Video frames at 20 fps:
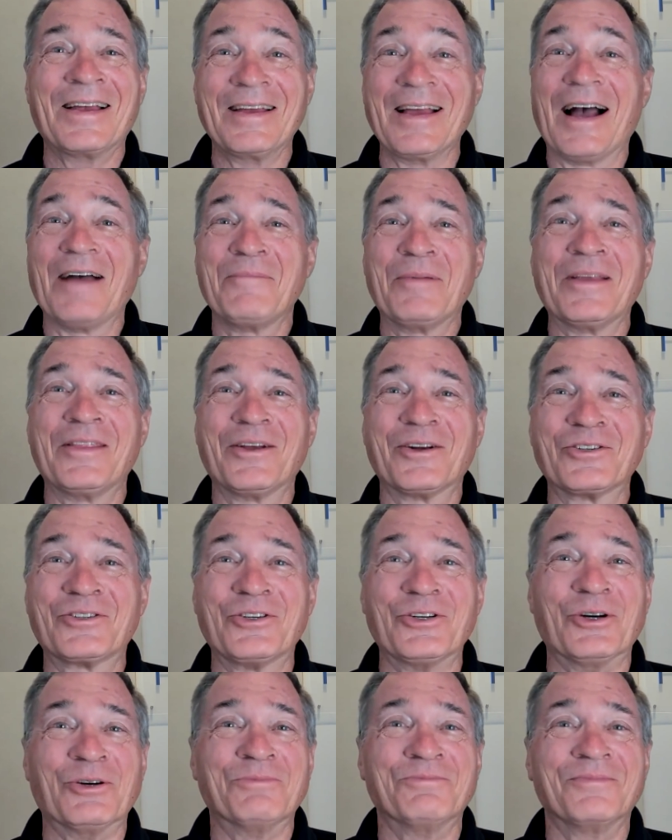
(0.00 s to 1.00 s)
I've been there
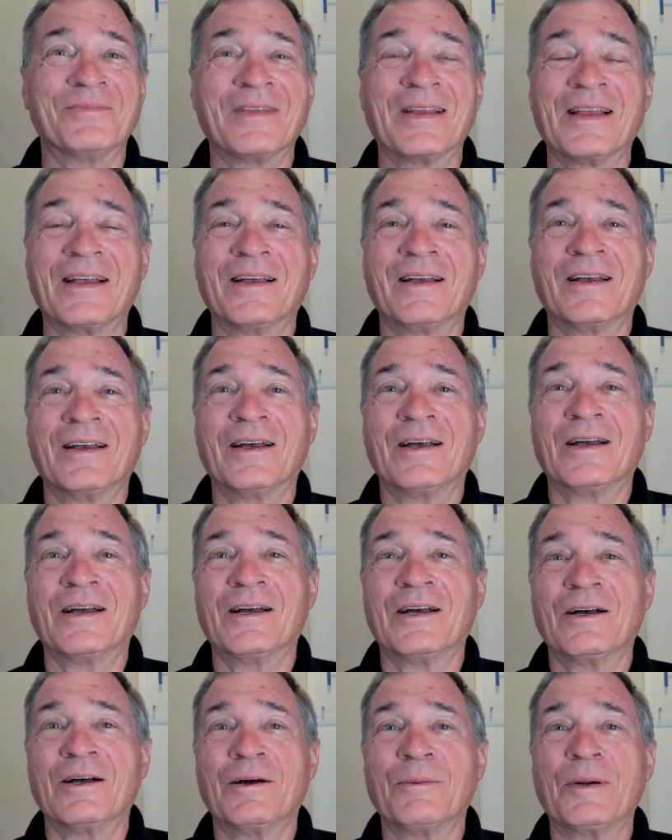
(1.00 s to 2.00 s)
too.
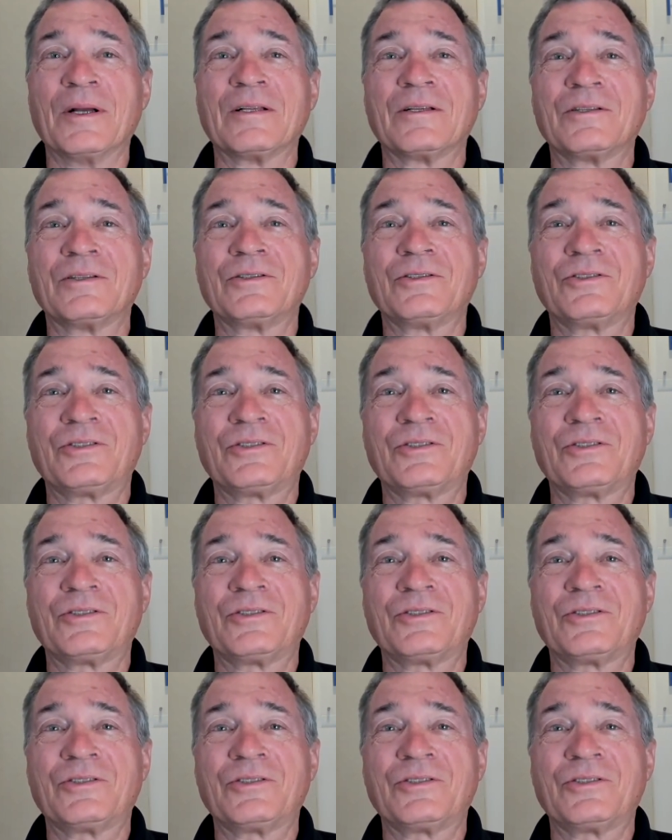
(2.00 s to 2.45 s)
But